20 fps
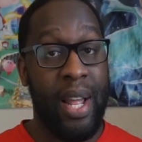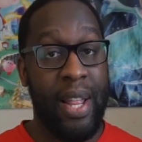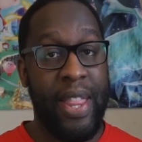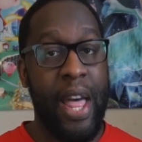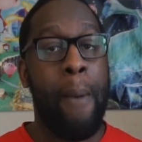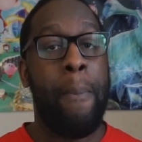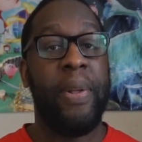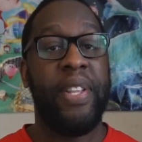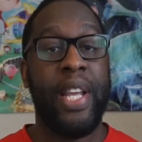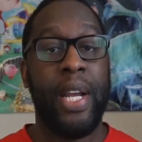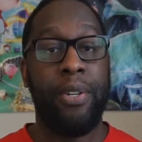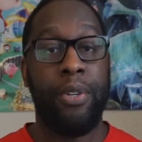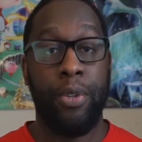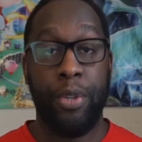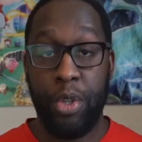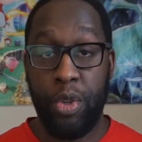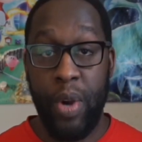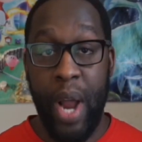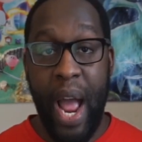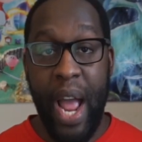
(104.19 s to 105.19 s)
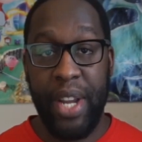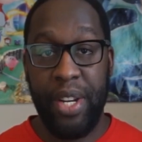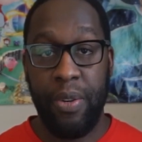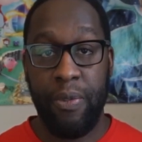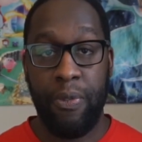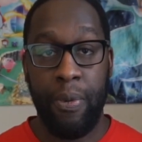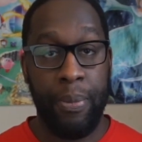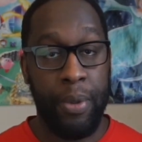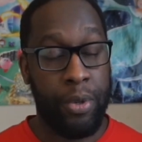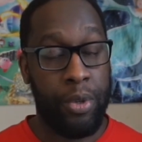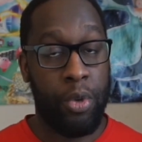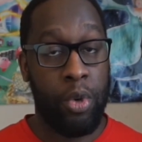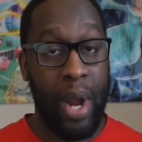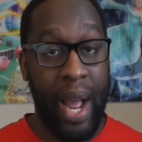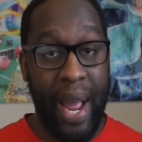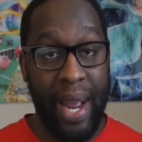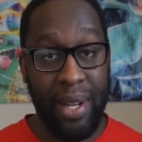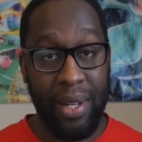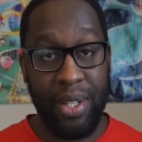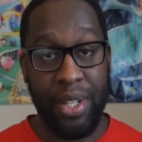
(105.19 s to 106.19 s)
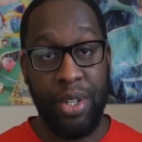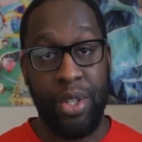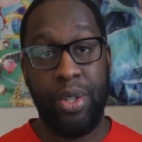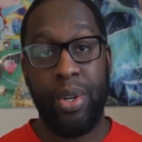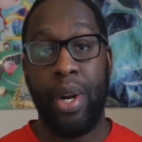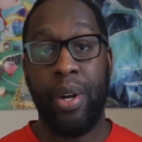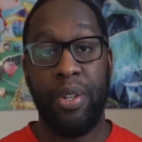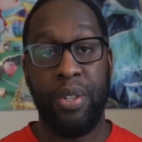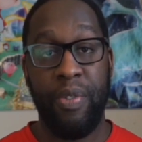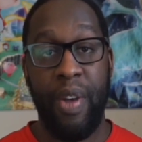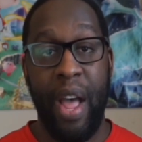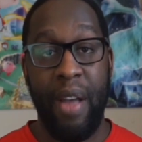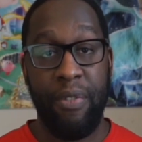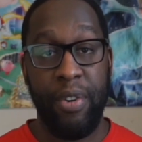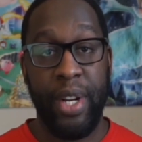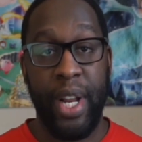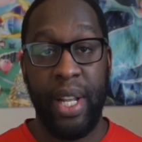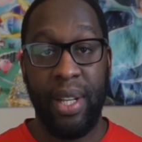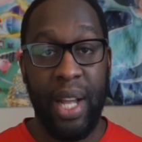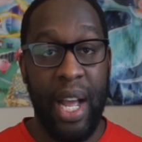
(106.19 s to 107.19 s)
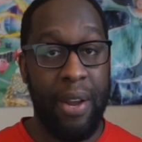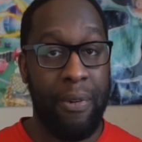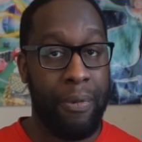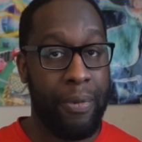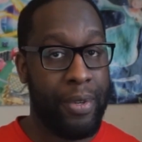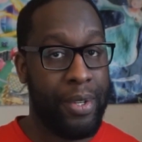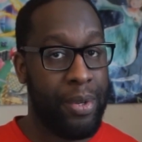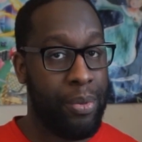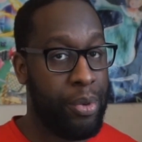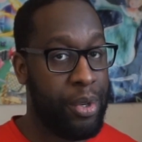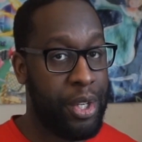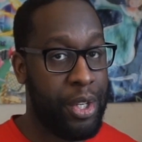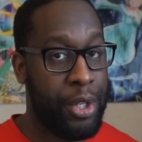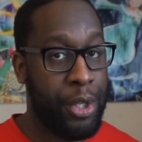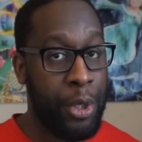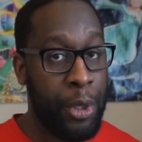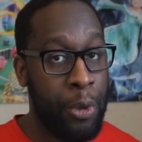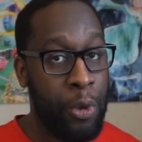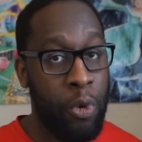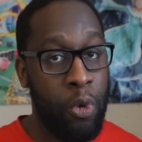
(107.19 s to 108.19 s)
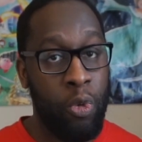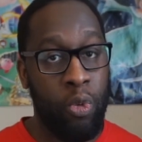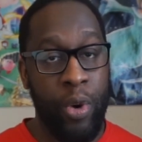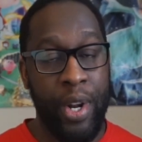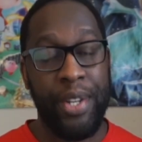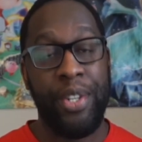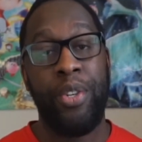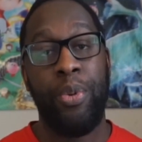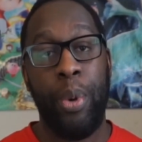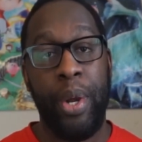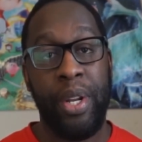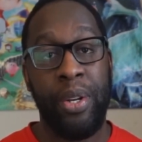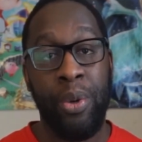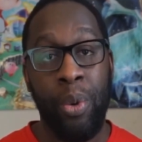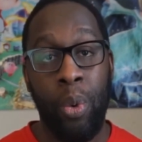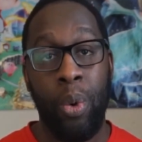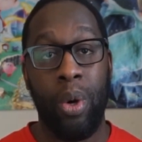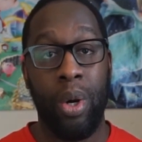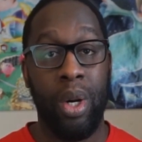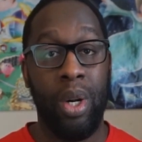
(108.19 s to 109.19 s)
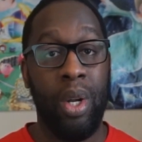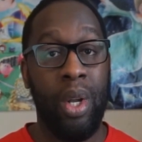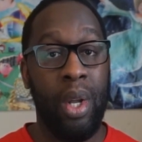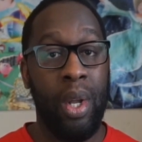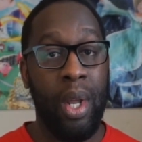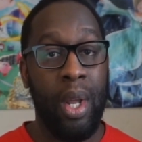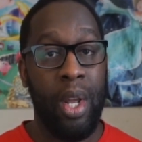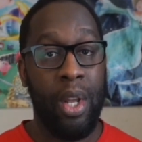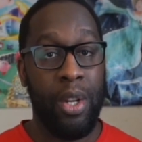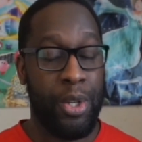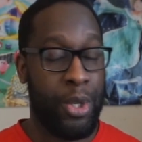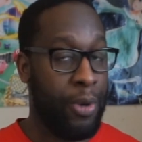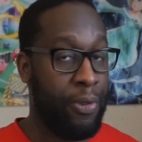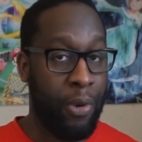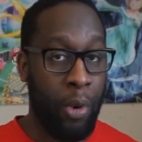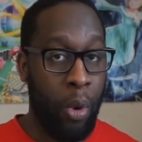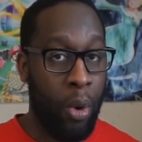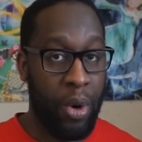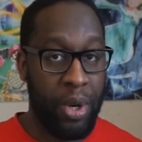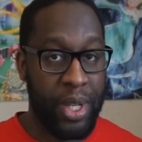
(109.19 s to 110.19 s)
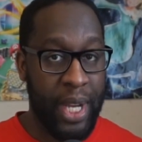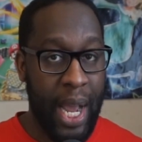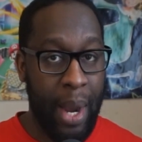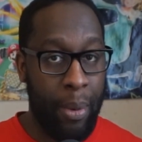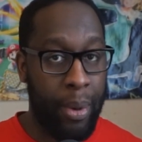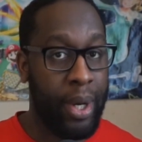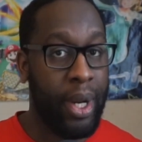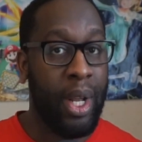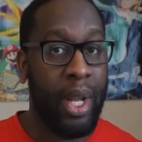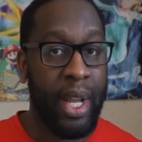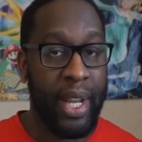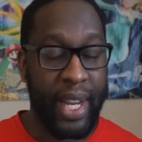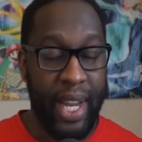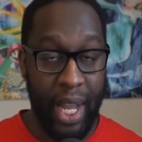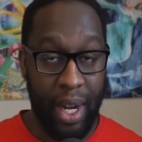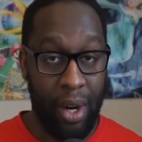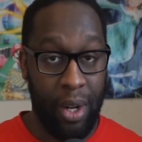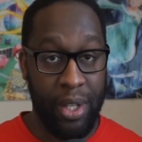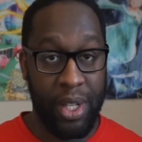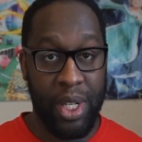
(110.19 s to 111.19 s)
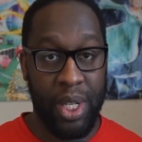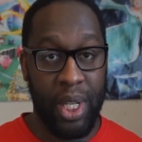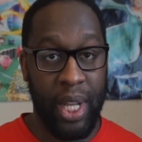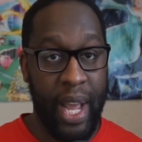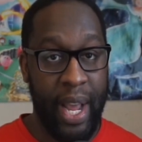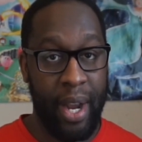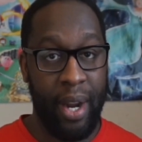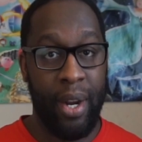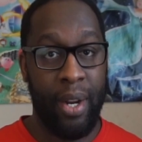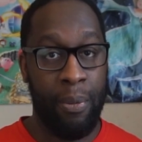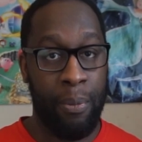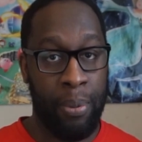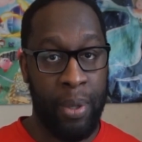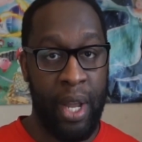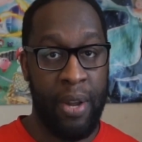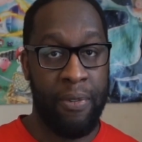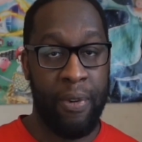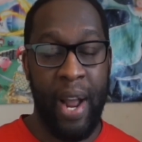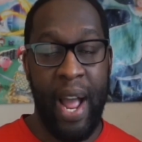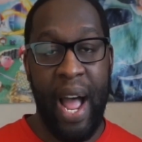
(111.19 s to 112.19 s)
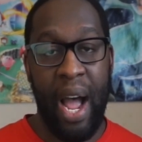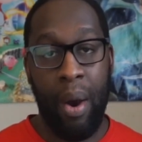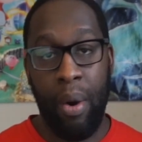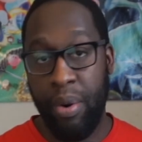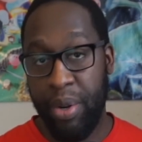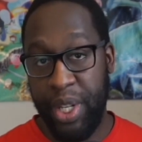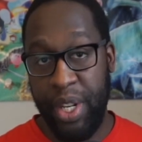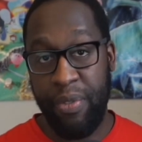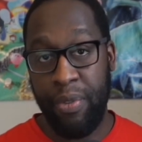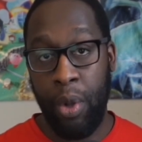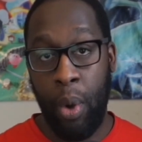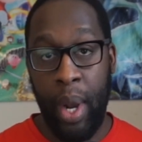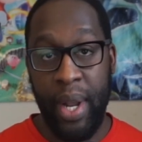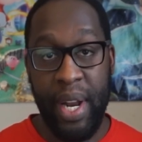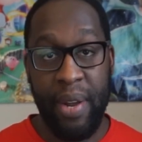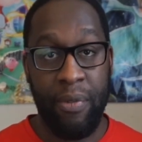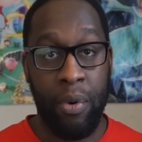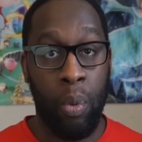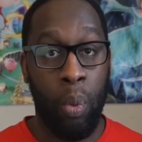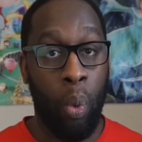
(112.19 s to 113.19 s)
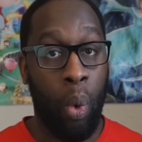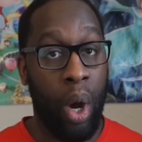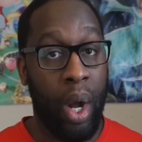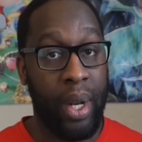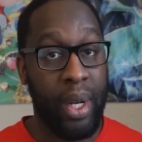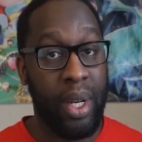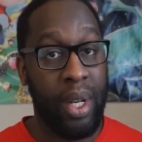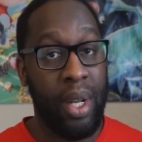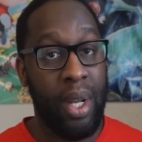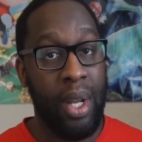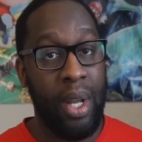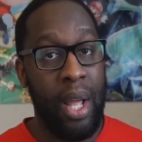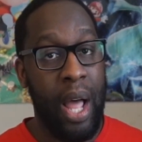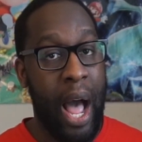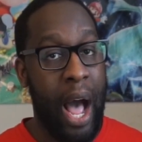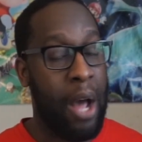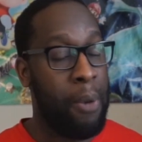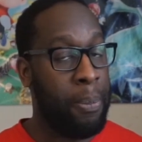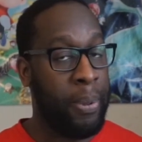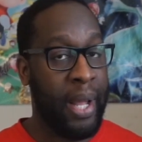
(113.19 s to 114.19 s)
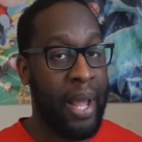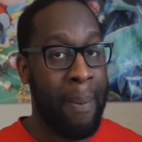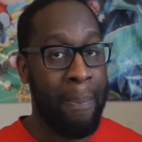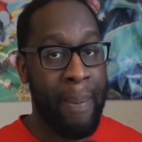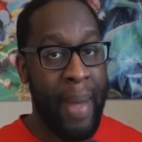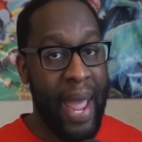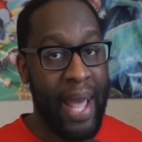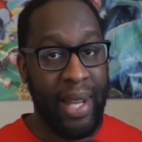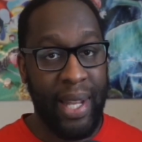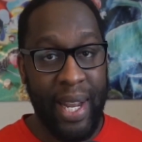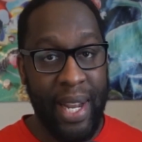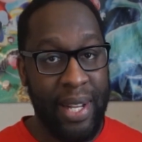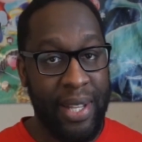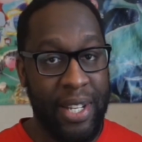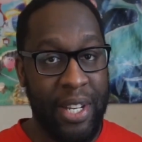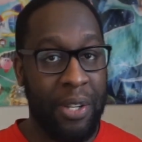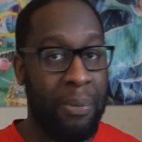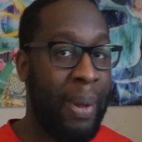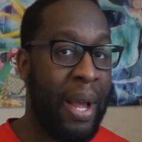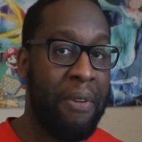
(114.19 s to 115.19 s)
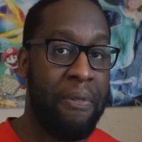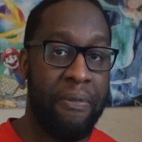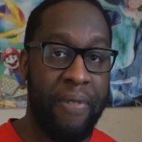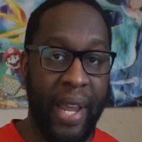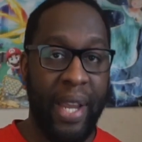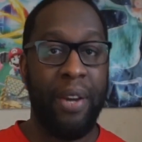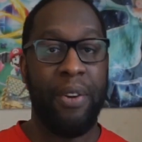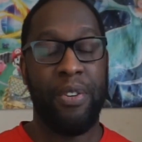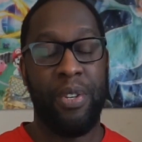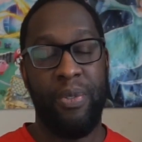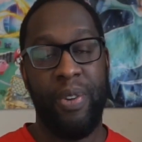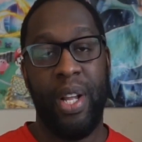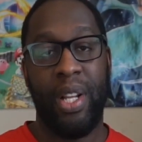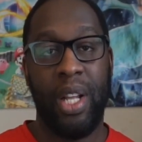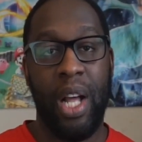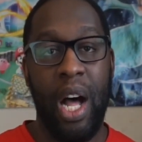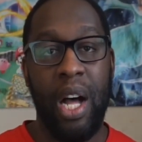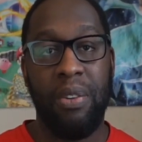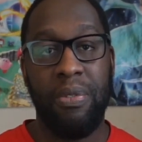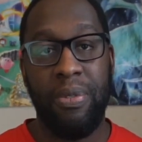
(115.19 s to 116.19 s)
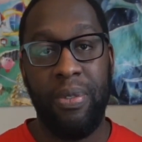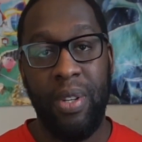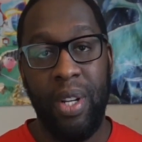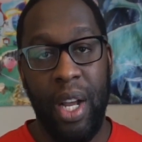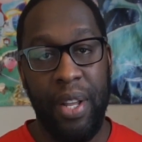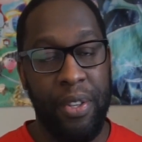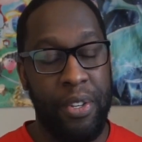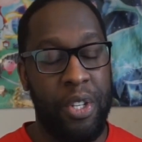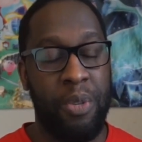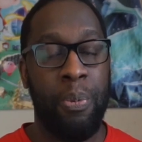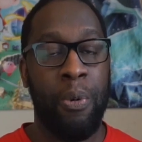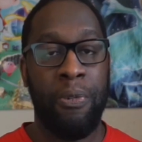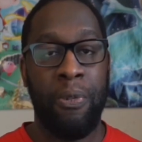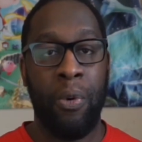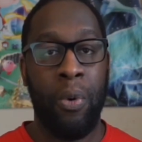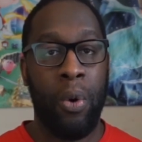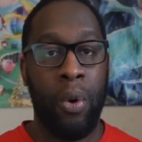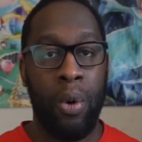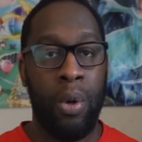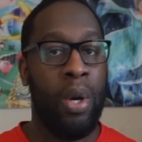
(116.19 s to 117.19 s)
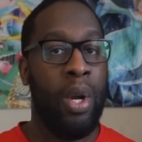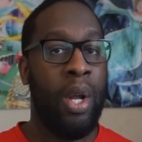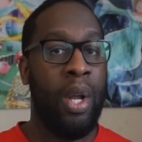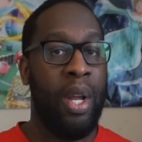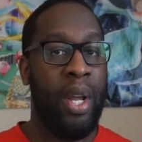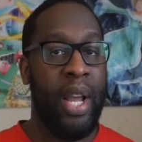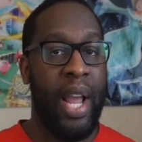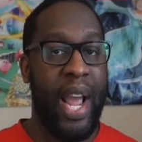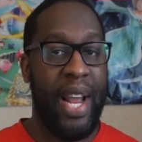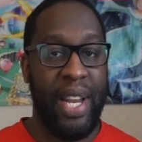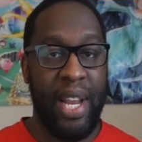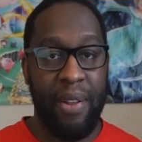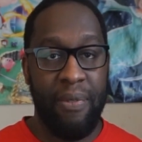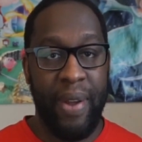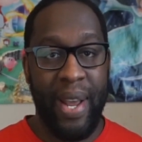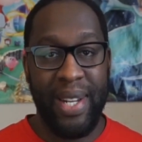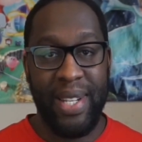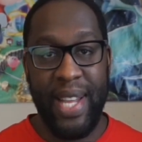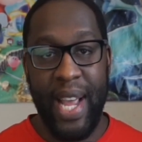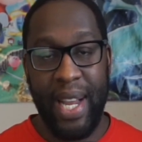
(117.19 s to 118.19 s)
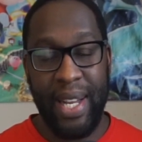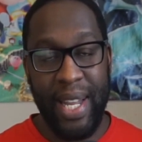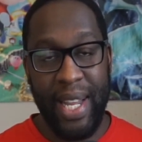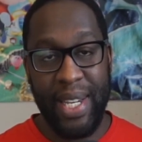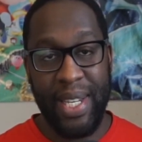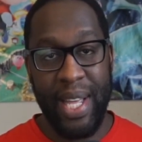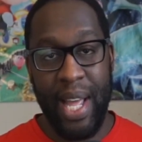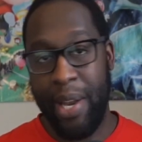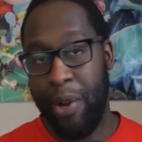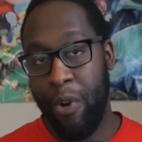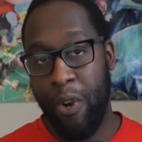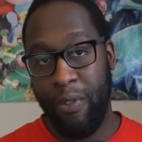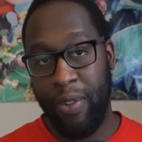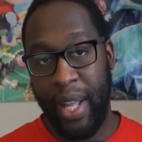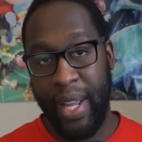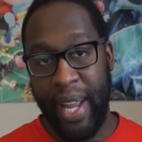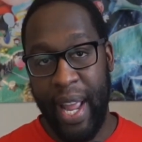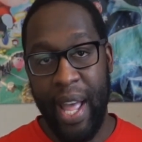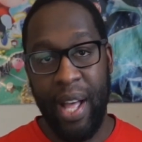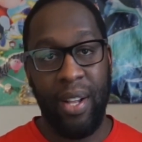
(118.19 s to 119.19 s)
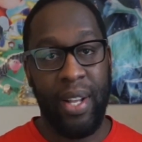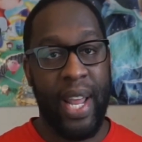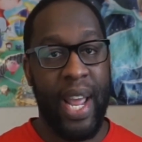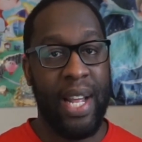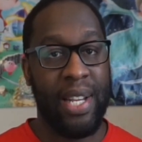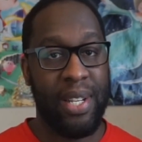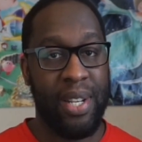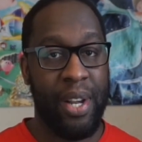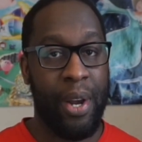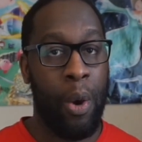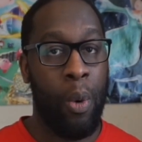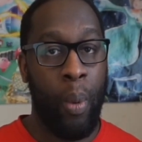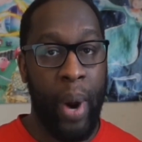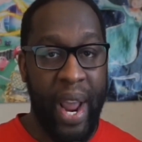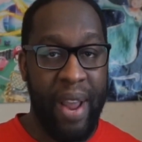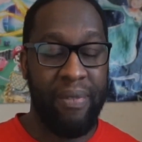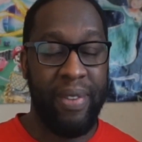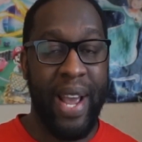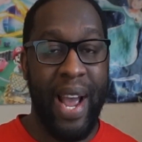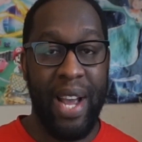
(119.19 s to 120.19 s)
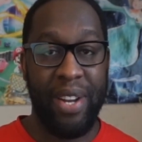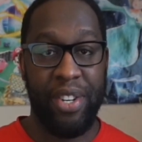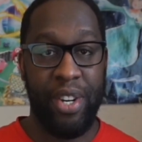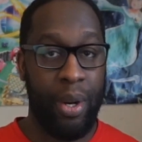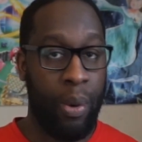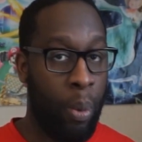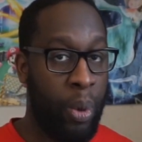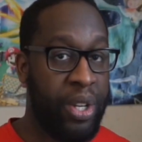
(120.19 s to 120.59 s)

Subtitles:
That potential distraction from the trials and struggles of everyday life was too rich to ignore. So of course I would get on Slayer and play for hours even though I never won. I'd play Melee until my fingers fell off. And this is before any advanced techniques that I knew of, like L canceling or wave dashing.